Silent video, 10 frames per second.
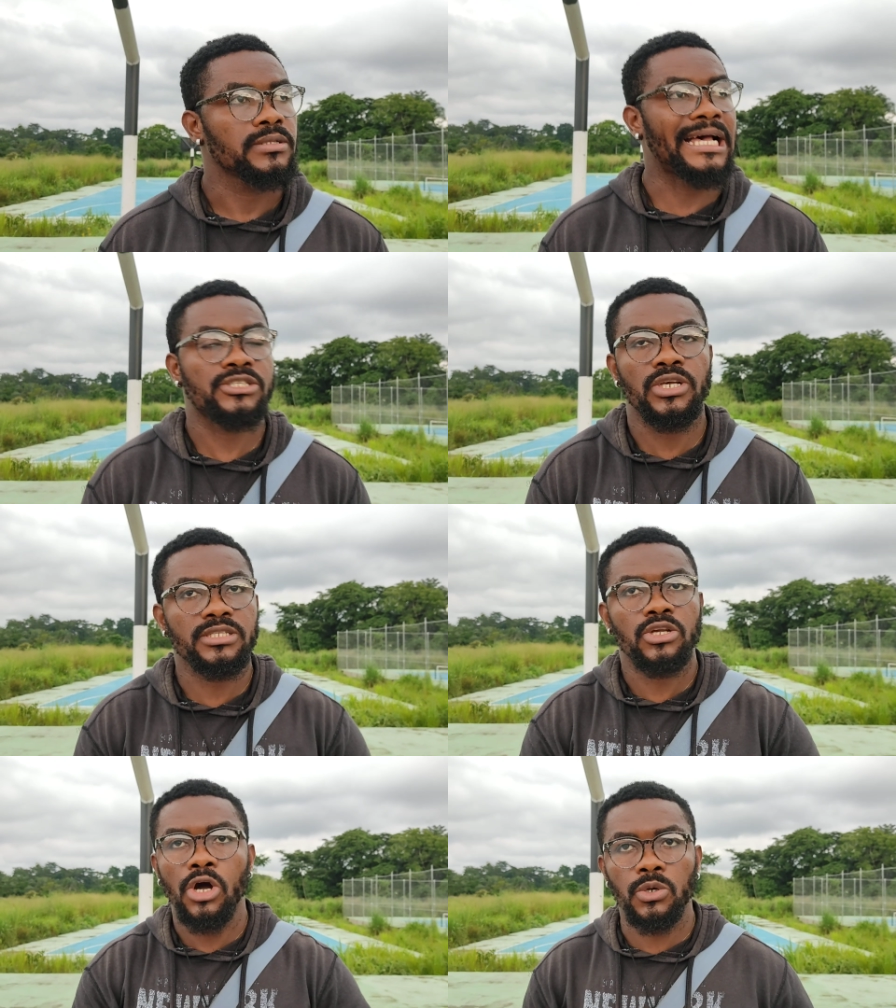That's
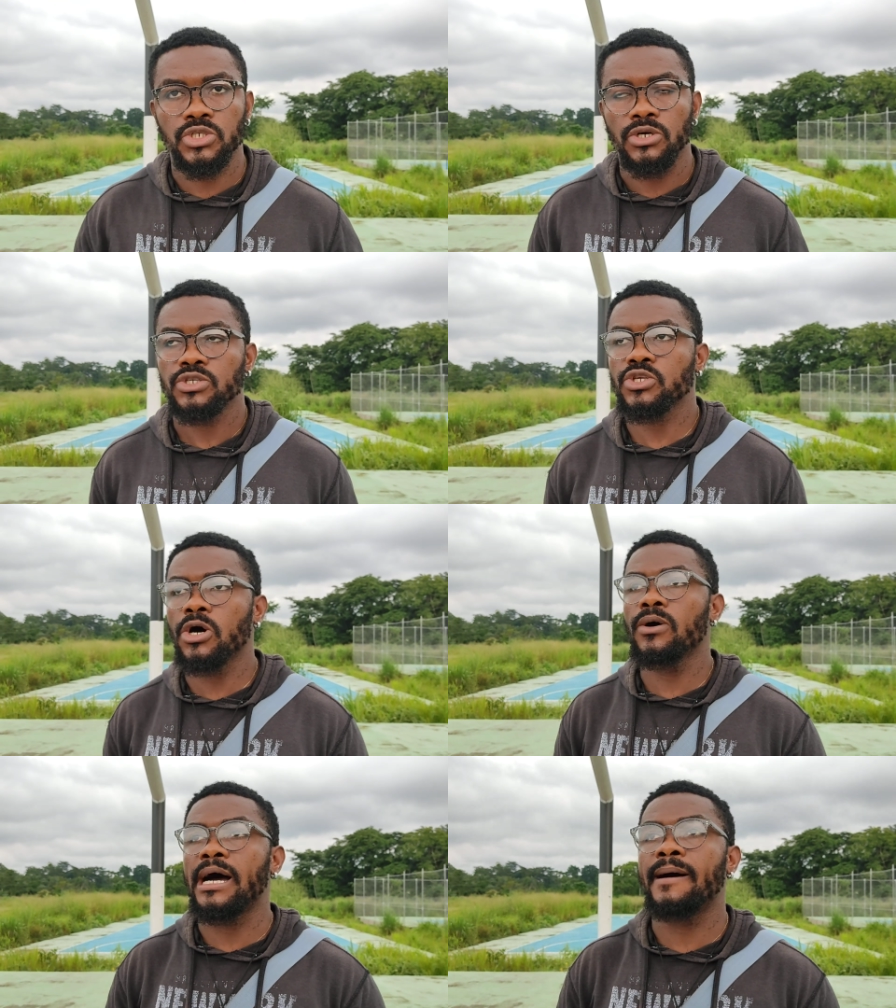just the culture.
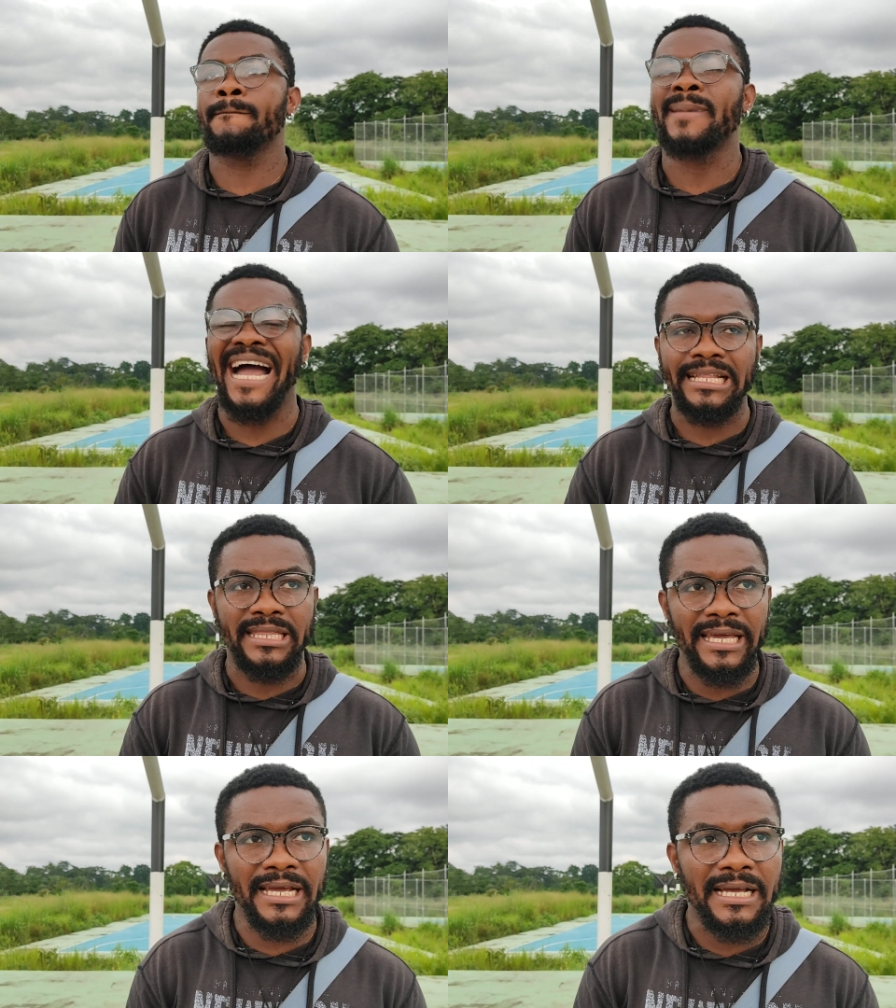So um, I
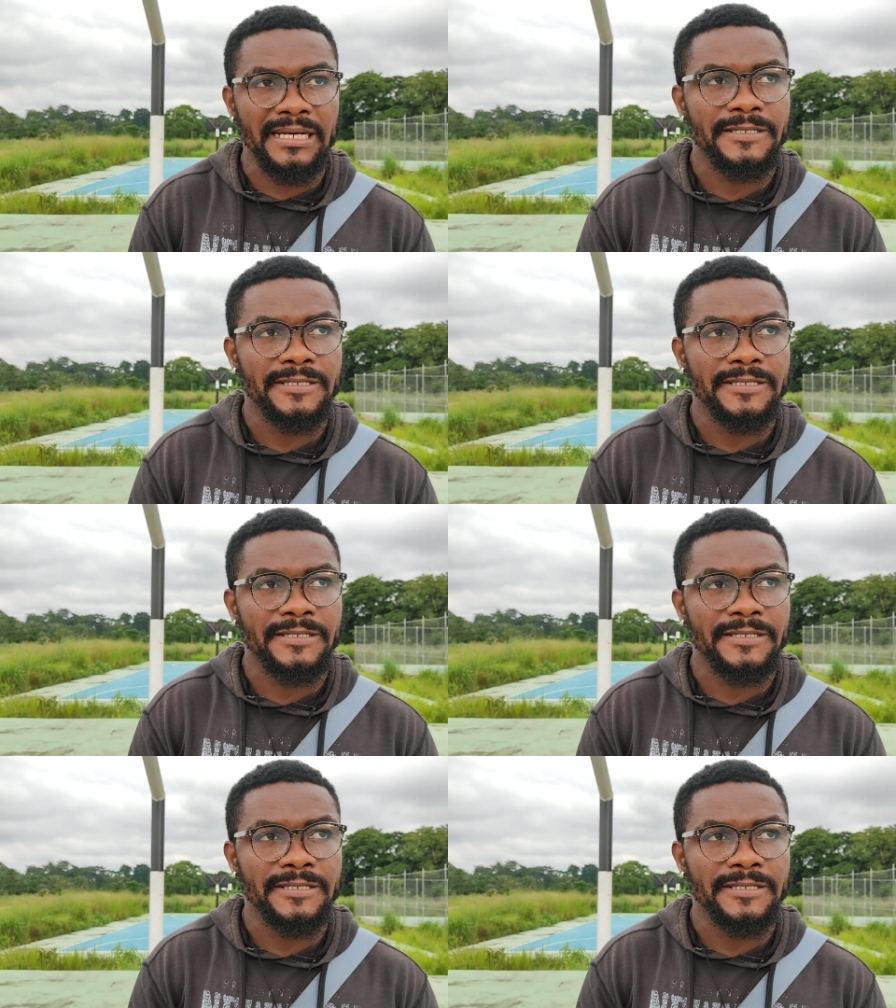think,